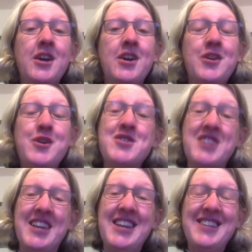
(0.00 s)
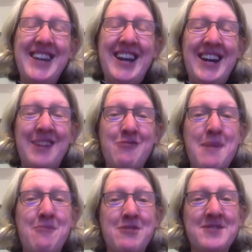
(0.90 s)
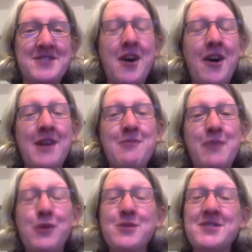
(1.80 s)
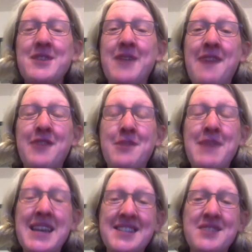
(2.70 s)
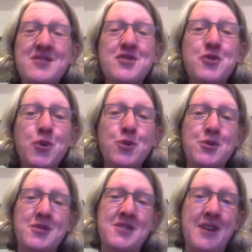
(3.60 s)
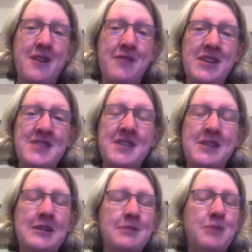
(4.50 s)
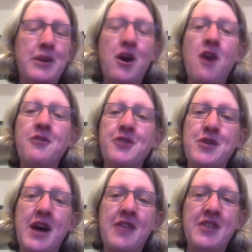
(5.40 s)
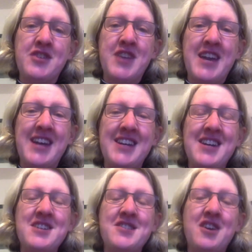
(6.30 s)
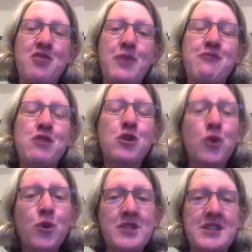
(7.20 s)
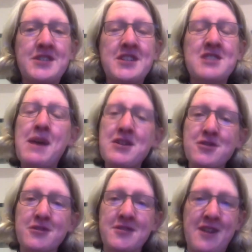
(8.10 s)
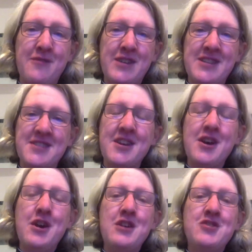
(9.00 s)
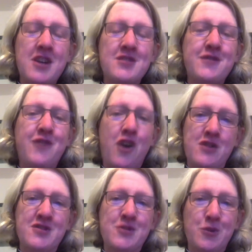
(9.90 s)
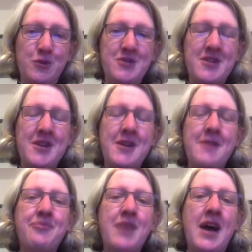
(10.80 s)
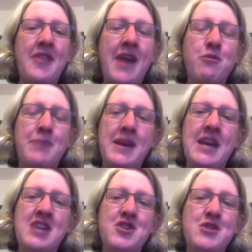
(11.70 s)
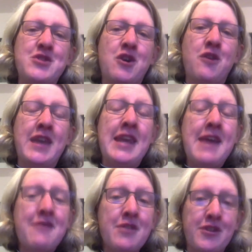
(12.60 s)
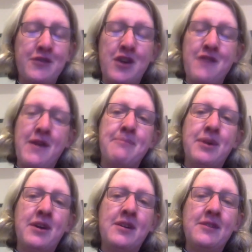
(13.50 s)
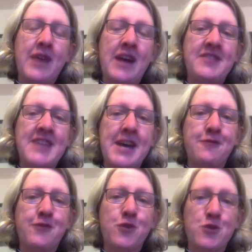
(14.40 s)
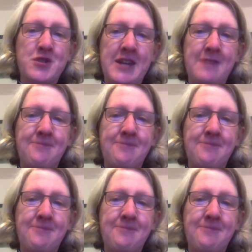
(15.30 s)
Usually at Remembrance Time we also have an amazing schools service but we can't do that this year so we've recorded a special service just for our schools and that will be issued on the 11th of November at 10:40.